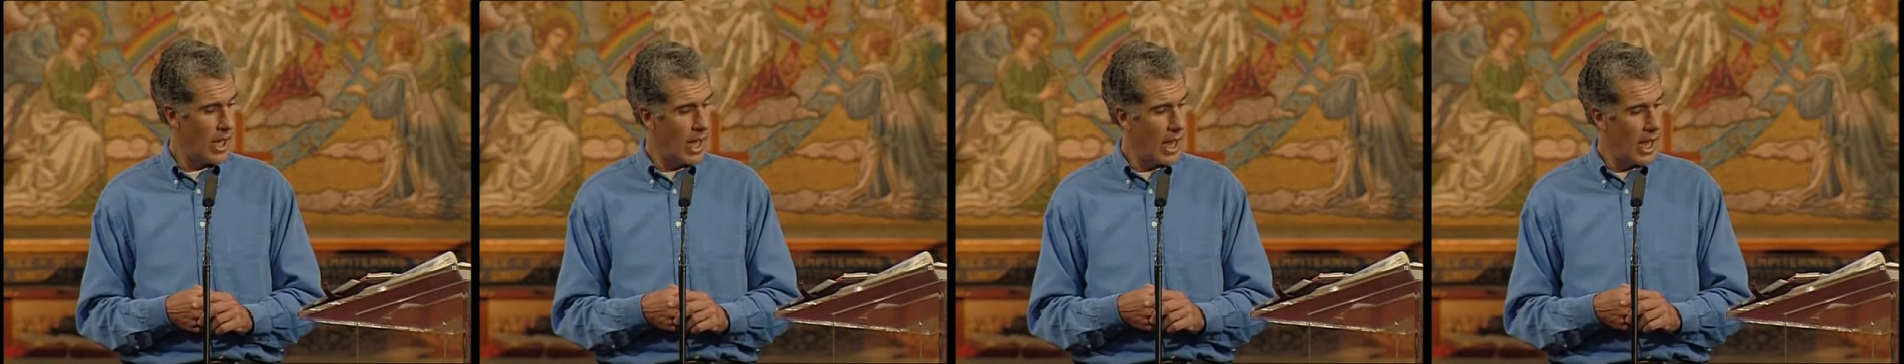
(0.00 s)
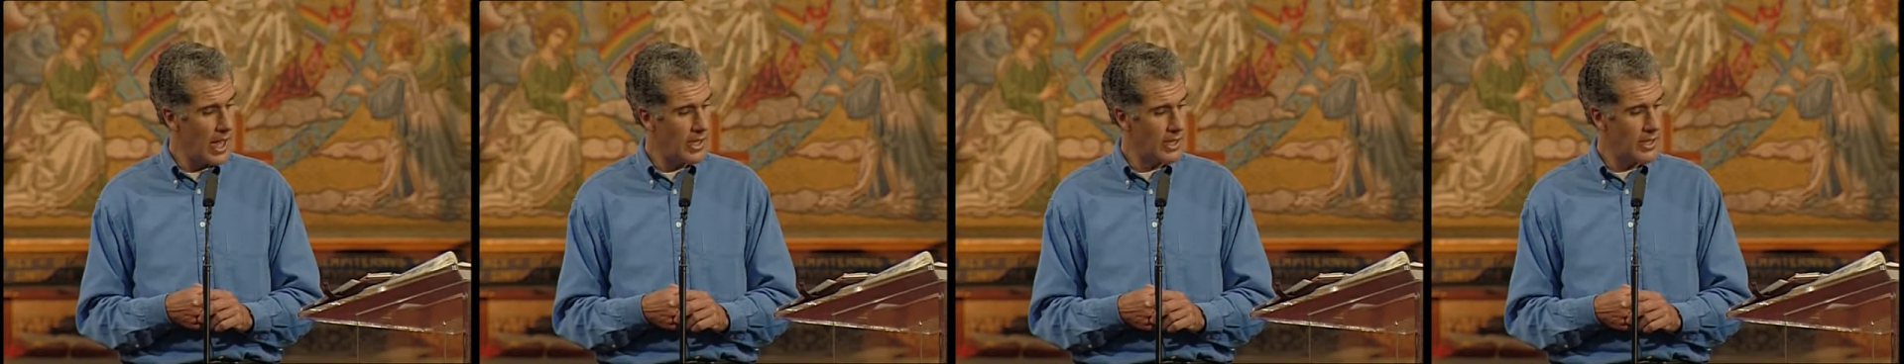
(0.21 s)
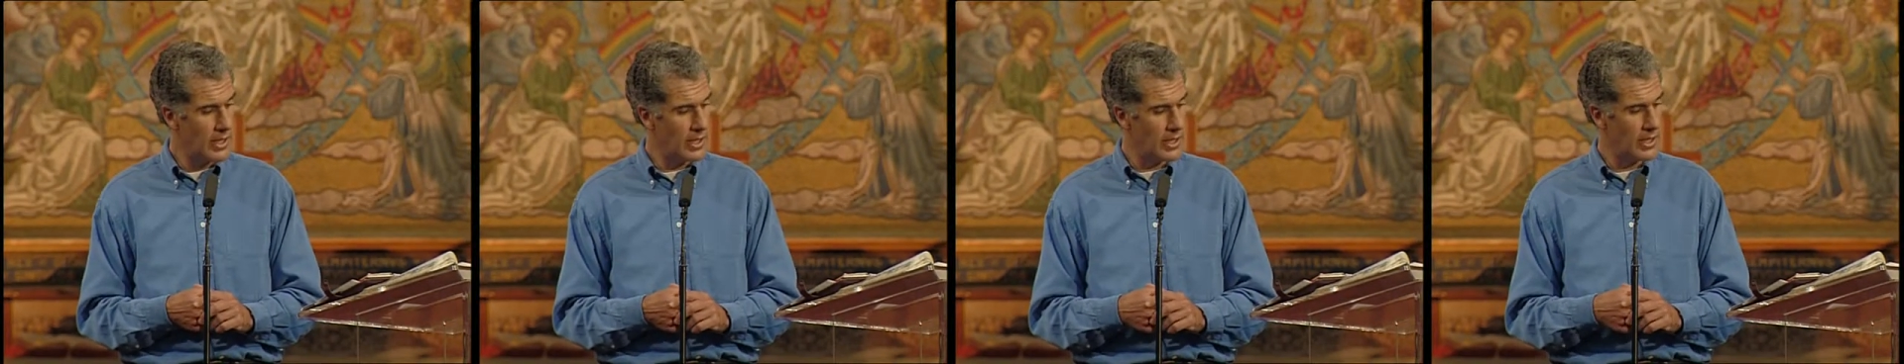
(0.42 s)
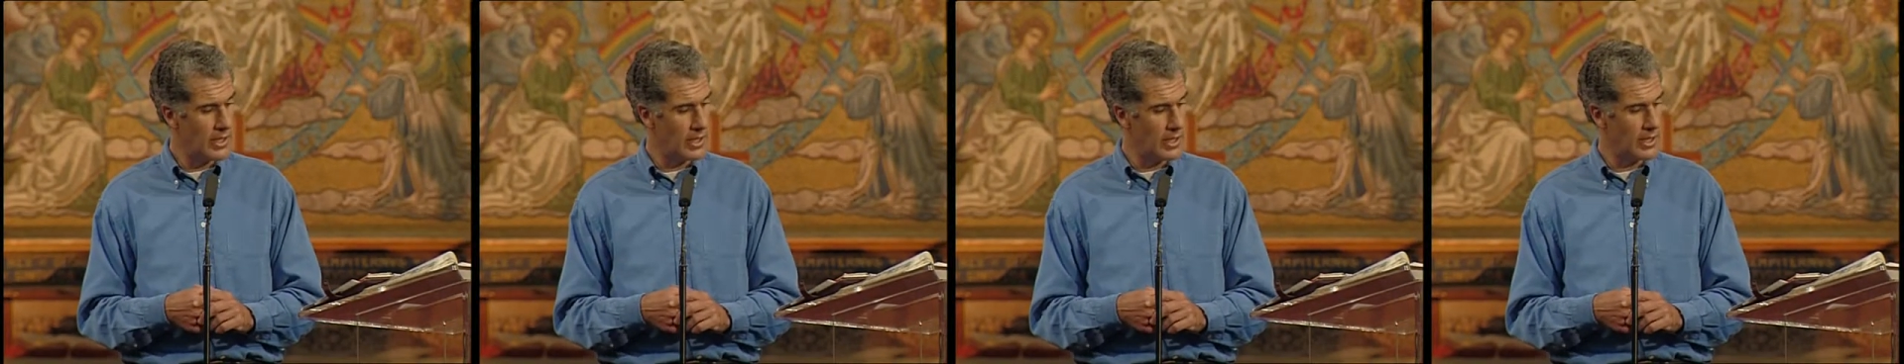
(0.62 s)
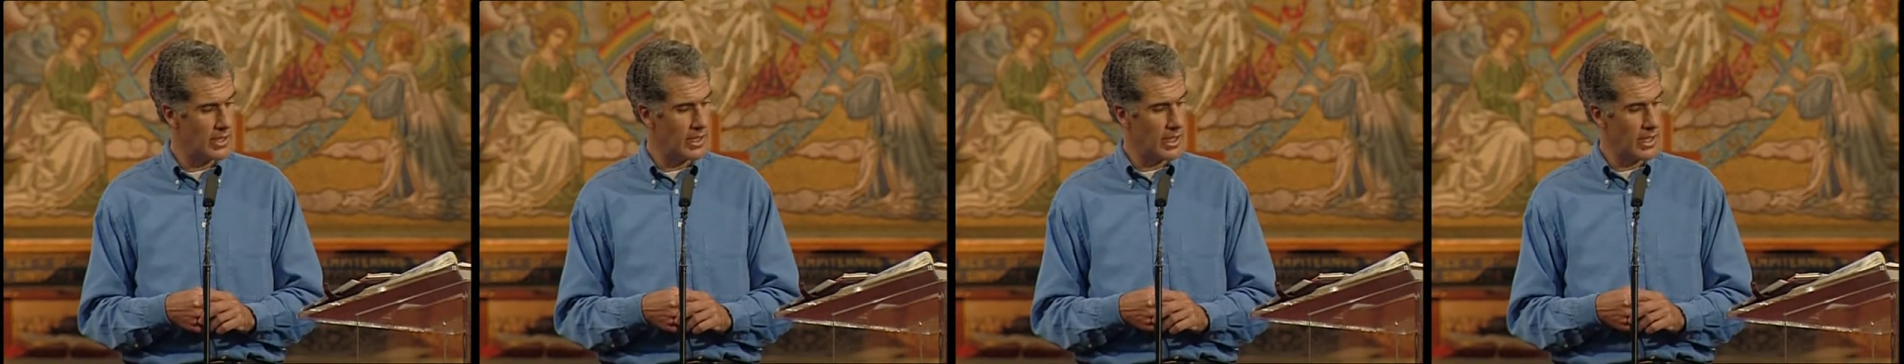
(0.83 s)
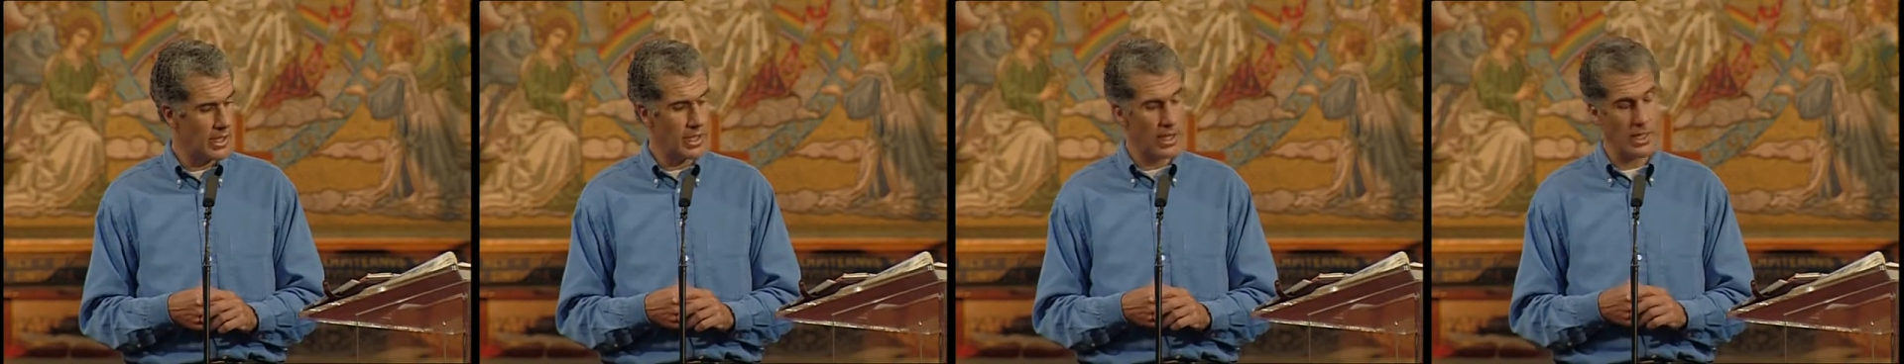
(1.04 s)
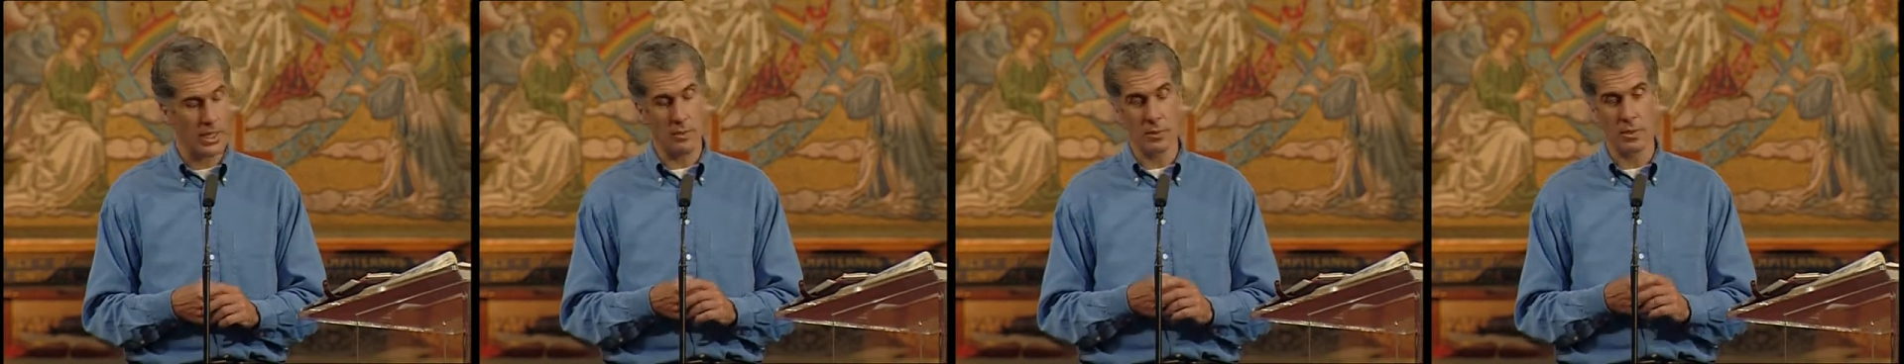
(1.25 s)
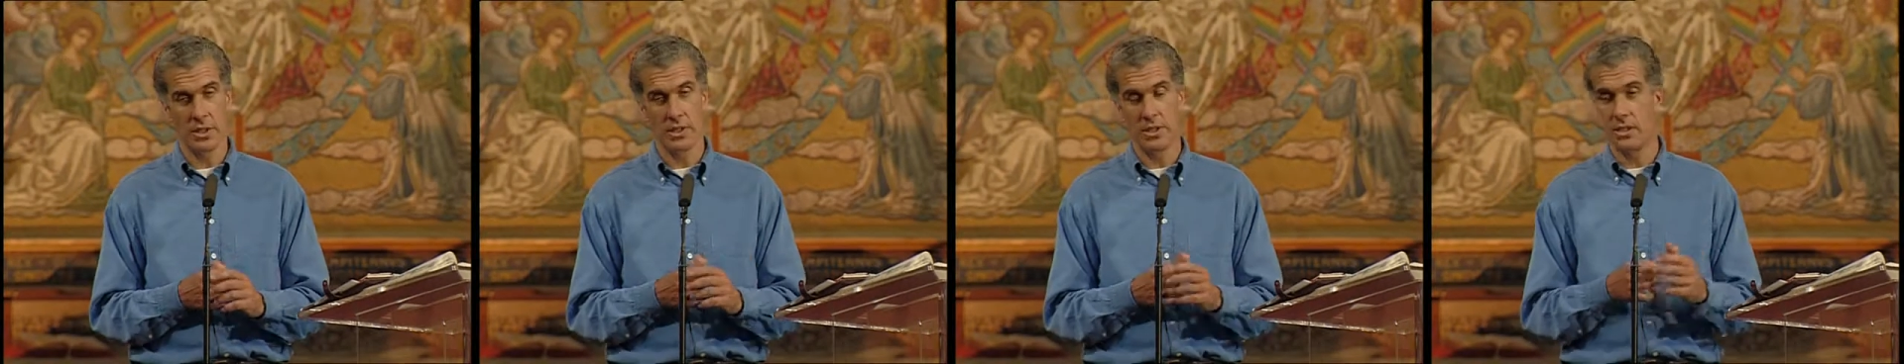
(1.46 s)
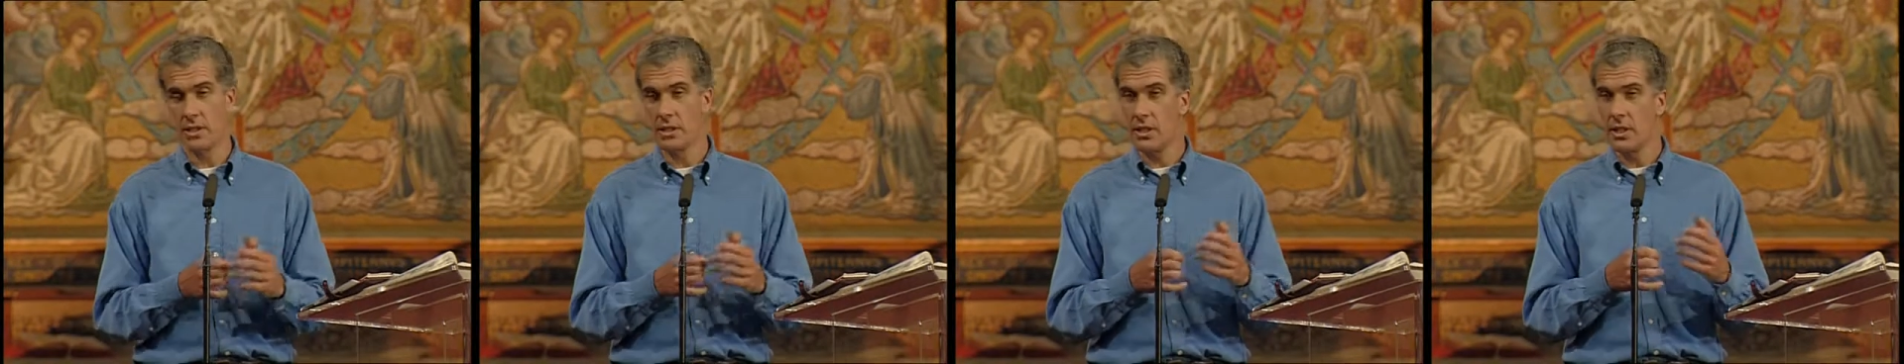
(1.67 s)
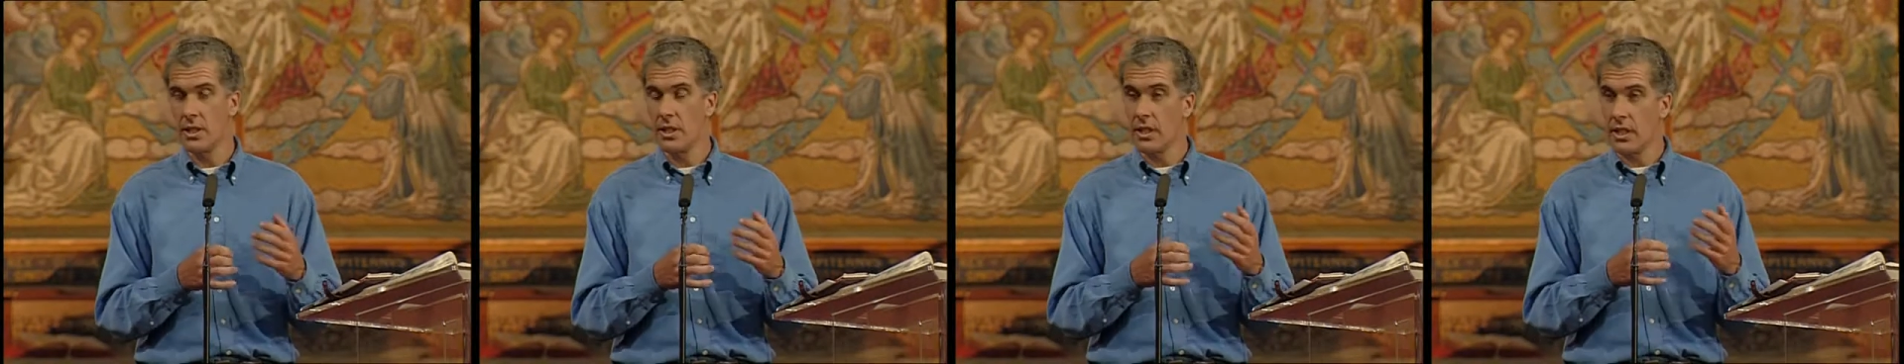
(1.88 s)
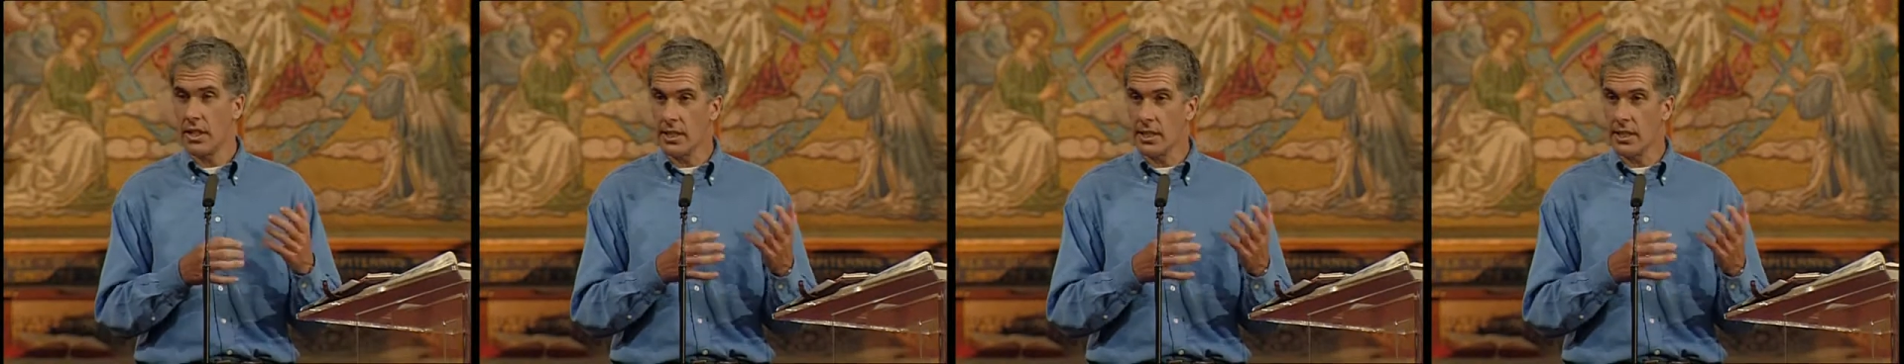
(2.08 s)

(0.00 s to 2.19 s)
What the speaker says: Either that he was